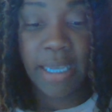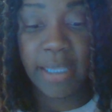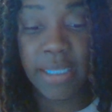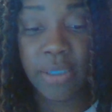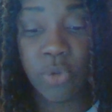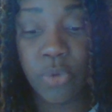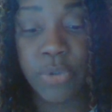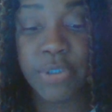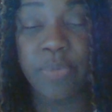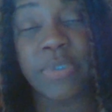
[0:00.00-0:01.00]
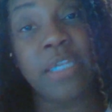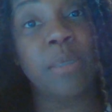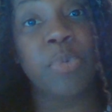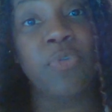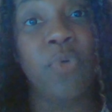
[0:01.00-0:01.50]
And that course, it was at
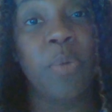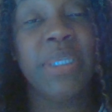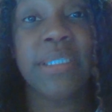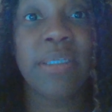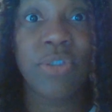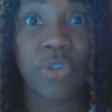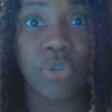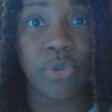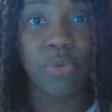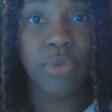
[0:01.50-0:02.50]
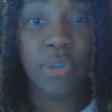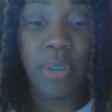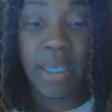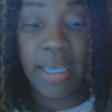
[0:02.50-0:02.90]
the Performance Institute.